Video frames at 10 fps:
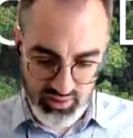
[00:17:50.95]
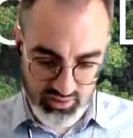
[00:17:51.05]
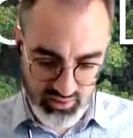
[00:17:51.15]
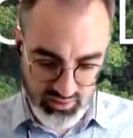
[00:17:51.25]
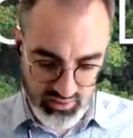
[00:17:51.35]

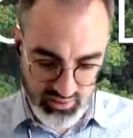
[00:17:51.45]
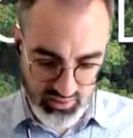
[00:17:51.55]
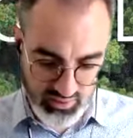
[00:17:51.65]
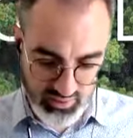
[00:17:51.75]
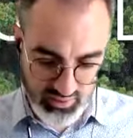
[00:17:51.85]

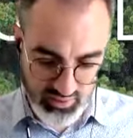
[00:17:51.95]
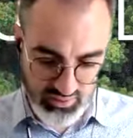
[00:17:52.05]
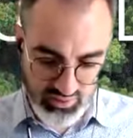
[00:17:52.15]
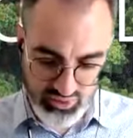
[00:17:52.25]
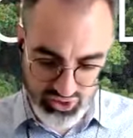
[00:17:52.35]
uh,
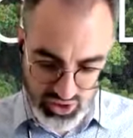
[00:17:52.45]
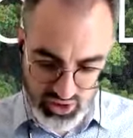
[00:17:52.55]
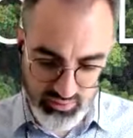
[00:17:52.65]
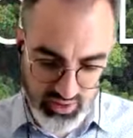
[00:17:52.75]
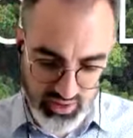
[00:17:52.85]

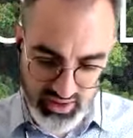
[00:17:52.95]
job.